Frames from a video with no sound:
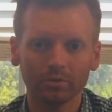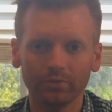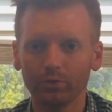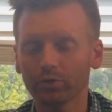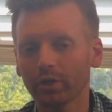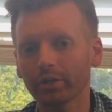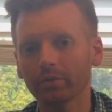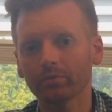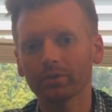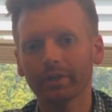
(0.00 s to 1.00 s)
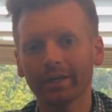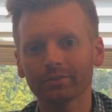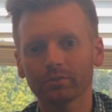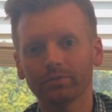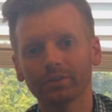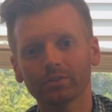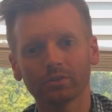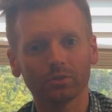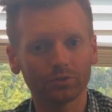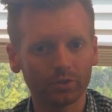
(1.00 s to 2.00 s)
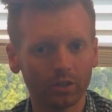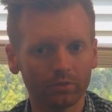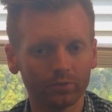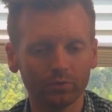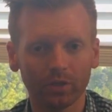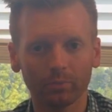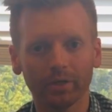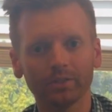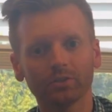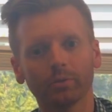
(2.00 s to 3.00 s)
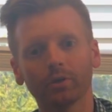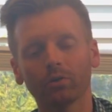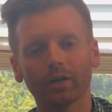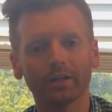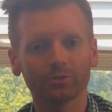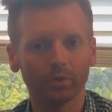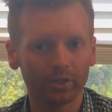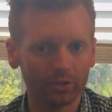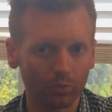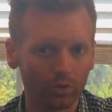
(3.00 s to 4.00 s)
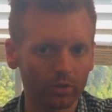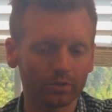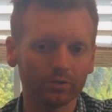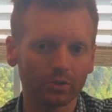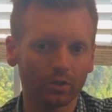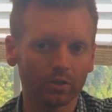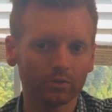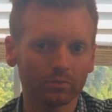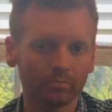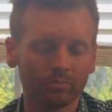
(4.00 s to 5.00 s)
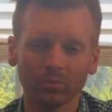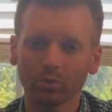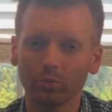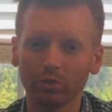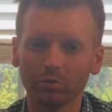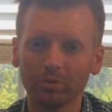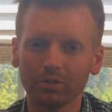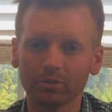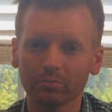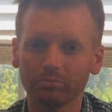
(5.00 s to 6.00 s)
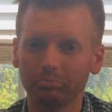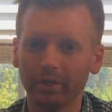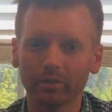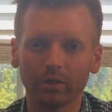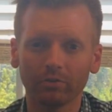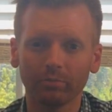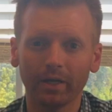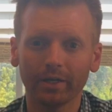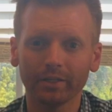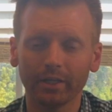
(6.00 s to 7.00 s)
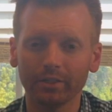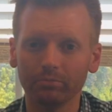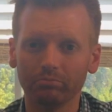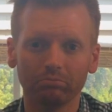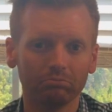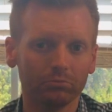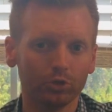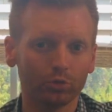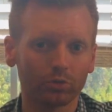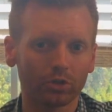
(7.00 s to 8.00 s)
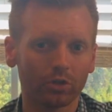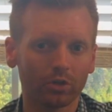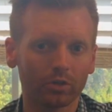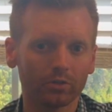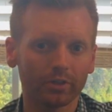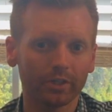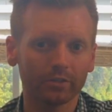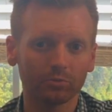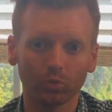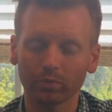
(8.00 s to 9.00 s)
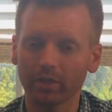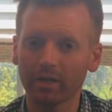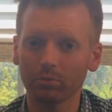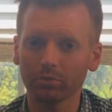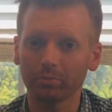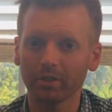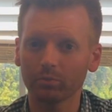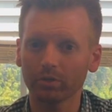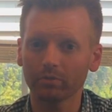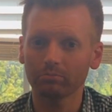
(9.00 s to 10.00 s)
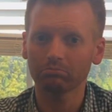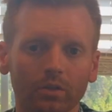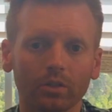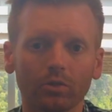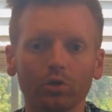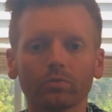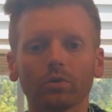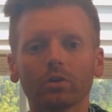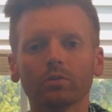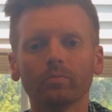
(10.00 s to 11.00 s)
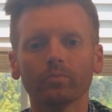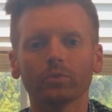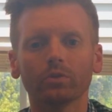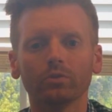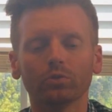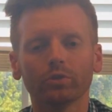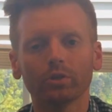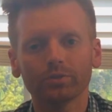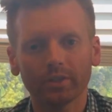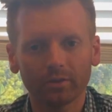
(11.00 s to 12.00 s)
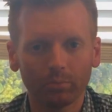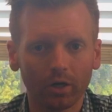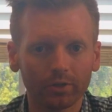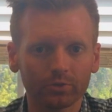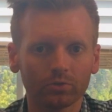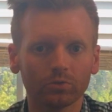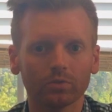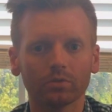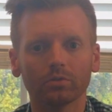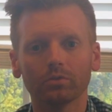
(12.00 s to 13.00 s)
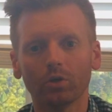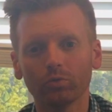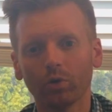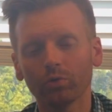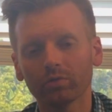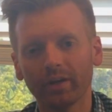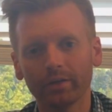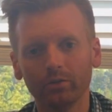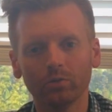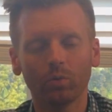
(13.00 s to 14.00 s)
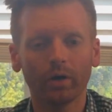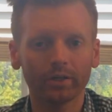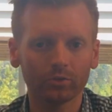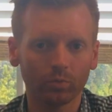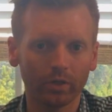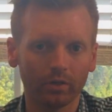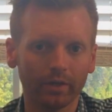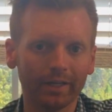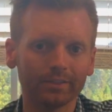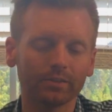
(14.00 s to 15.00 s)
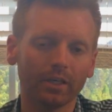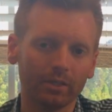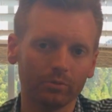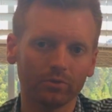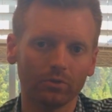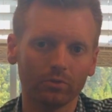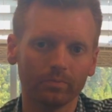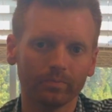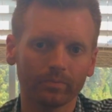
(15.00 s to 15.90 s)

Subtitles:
If you're not up for the task of fixing it yourself and you've got to pay somebody all kinds of money to work on these cars, wouldn't you be just better off buying a newer car that's more reliable to begin with? Now overall, you'll notice that the Boxsters don't hold their value quite as well as the Caymans do.